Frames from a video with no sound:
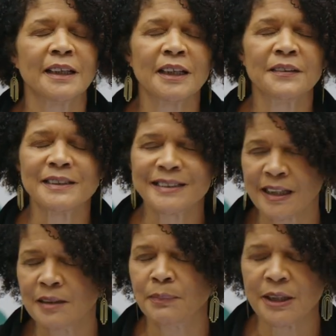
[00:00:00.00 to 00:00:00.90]
and the
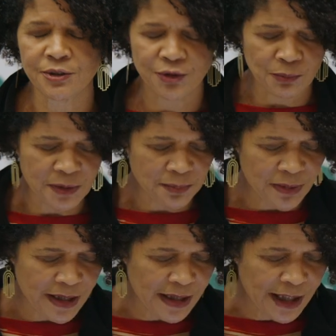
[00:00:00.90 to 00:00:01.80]
second best job is
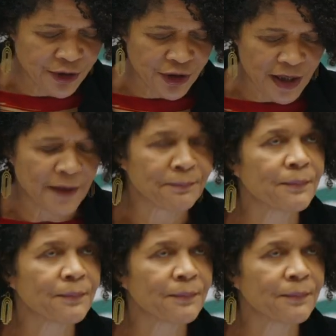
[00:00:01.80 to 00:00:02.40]
being an engineer.